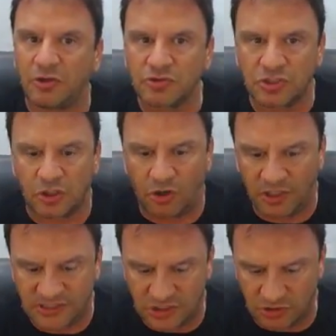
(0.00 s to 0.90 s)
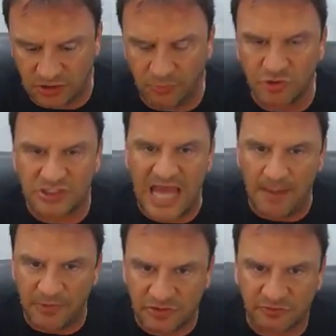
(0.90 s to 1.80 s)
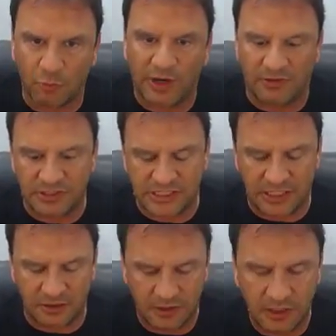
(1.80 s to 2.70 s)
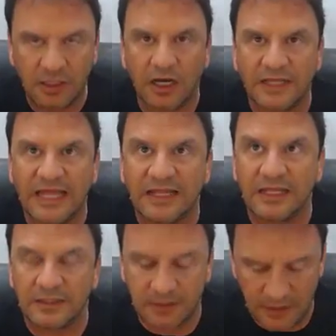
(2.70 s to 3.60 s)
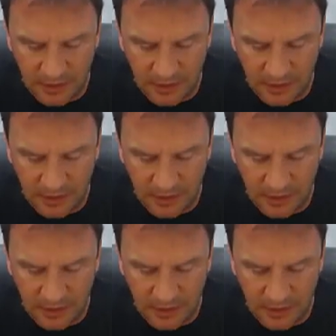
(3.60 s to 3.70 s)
Those are the cards that took the most damage from wear and tear on that end.